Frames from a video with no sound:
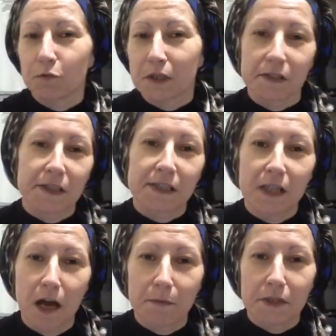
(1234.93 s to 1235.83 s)
because
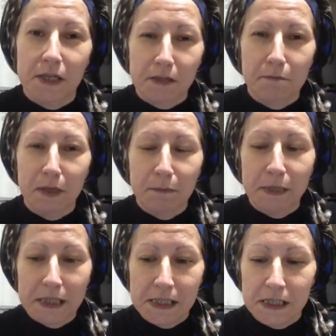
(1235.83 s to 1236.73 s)
Islam doesn't mean
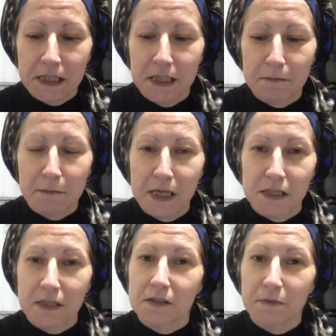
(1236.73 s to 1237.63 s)
peace. It
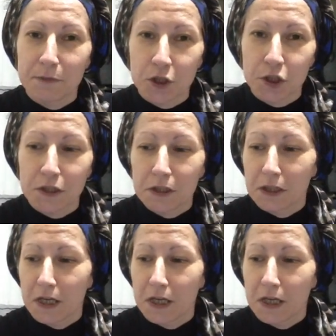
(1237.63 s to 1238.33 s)
means submission.